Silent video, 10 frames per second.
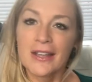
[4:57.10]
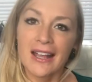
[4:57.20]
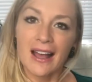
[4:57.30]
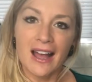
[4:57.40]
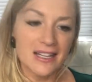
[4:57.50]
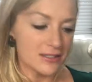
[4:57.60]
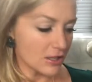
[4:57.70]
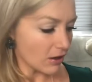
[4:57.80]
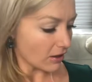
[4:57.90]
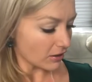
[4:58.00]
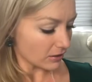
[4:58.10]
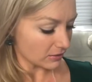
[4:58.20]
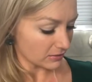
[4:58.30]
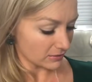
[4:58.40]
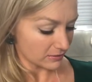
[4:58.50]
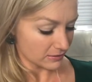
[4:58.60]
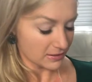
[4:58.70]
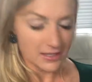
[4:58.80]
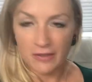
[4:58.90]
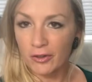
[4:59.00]
I saw
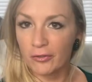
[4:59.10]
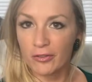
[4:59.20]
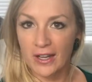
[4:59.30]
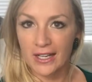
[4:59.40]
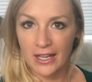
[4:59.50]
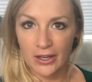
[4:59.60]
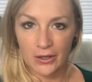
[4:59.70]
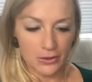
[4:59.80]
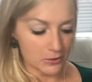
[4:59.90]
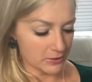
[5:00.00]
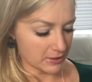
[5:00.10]
several videos